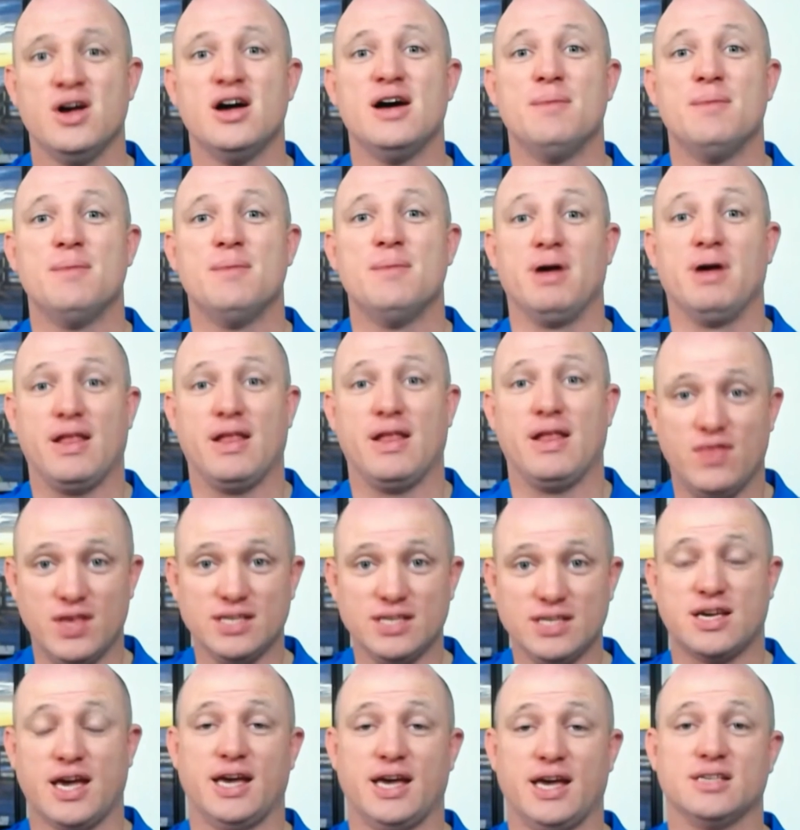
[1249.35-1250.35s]
But in
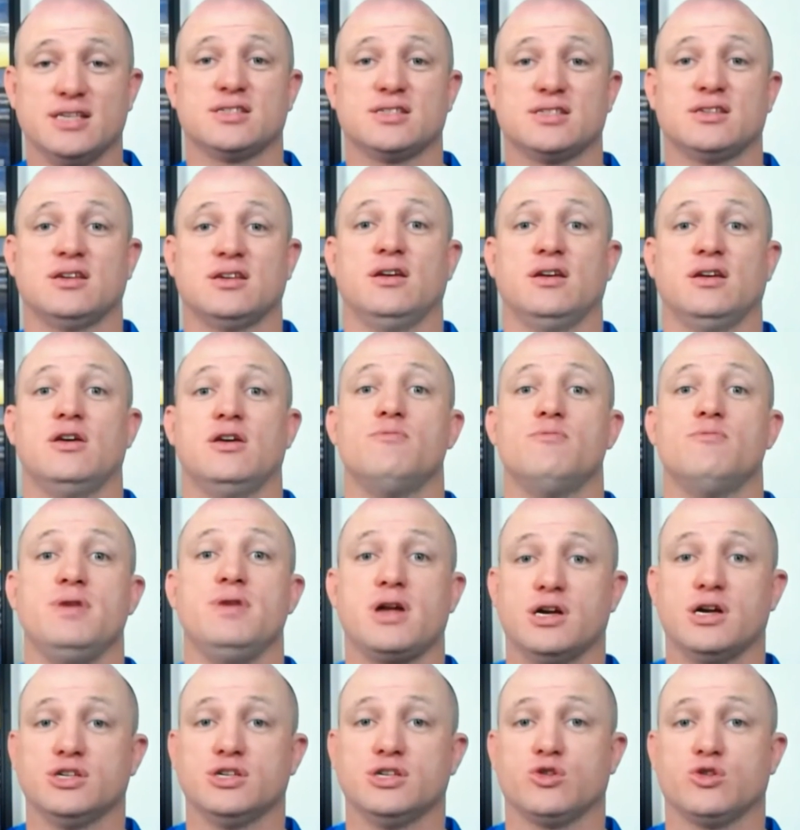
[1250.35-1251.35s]
this case,
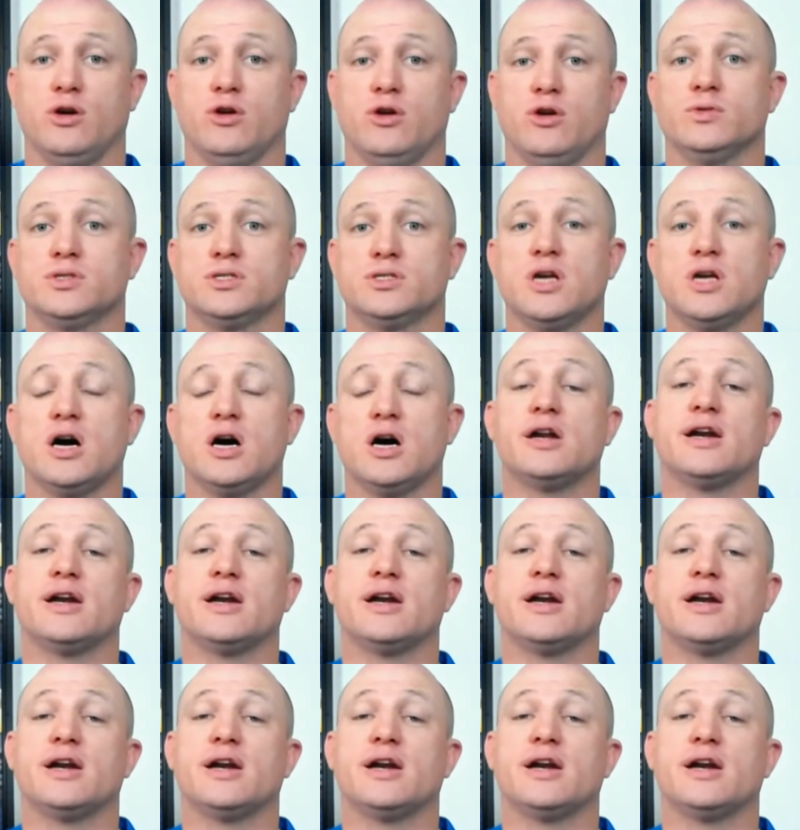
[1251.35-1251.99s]
because of the way it was done,